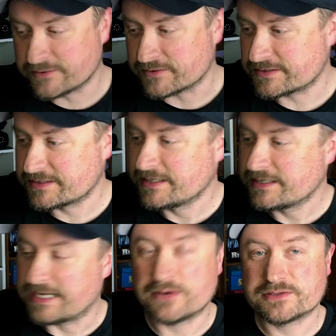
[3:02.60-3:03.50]
first.
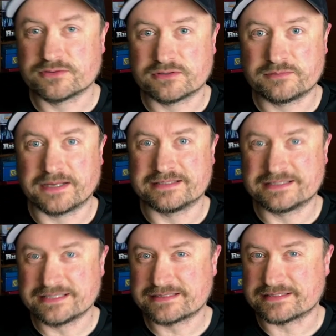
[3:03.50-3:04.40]
Now it's sorted by
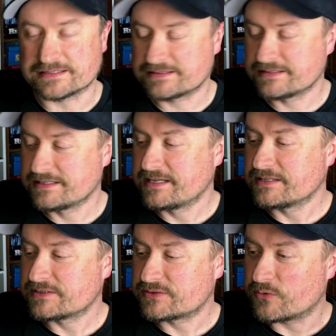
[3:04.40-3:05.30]
distance.
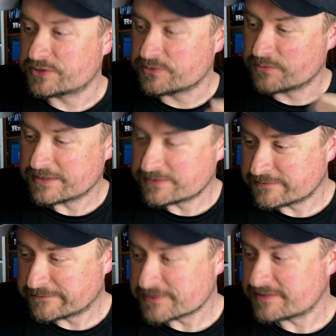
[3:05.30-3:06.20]
So what you want to
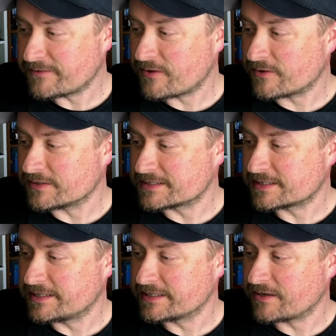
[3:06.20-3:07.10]
do first of all is
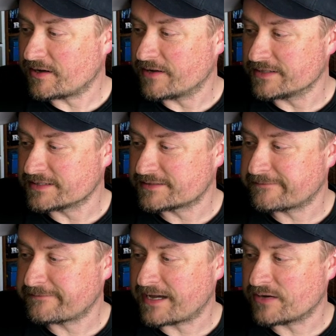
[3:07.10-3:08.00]
click on this
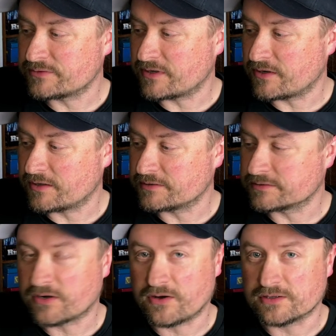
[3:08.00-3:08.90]
found
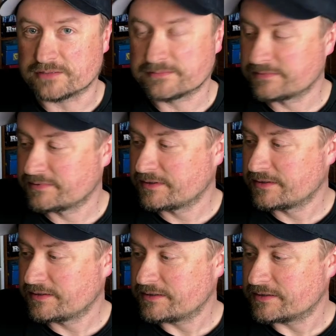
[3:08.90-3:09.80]
on column.
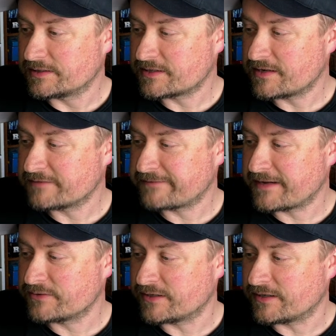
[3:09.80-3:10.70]
You click on
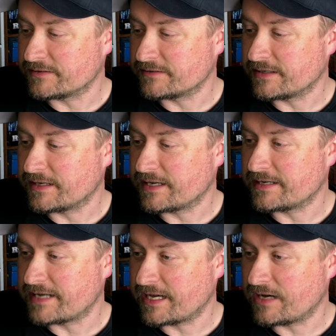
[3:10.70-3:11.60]
found on,
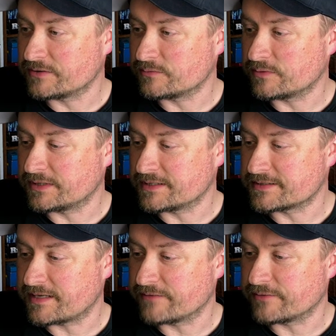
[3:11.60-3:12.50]
and now it will
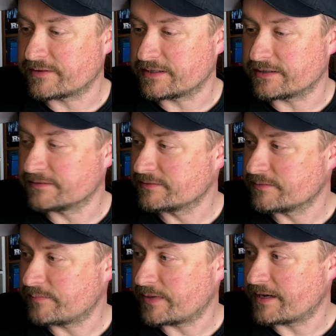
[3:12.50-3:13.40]
list everything
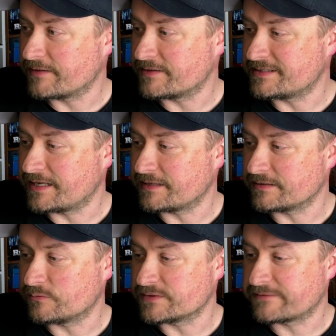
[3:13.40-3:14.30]
by the date
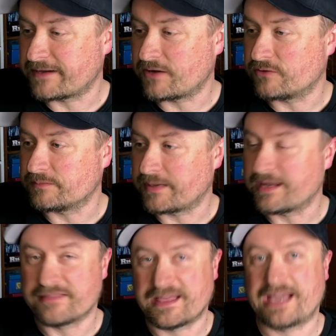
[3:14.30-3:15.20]
it was found
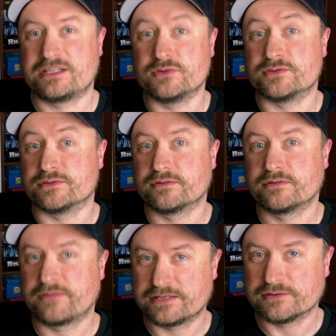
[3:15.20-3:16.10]
by that user
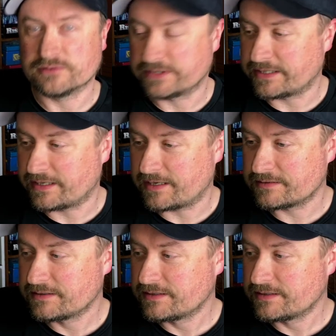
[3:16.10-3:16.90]
that you're looking at.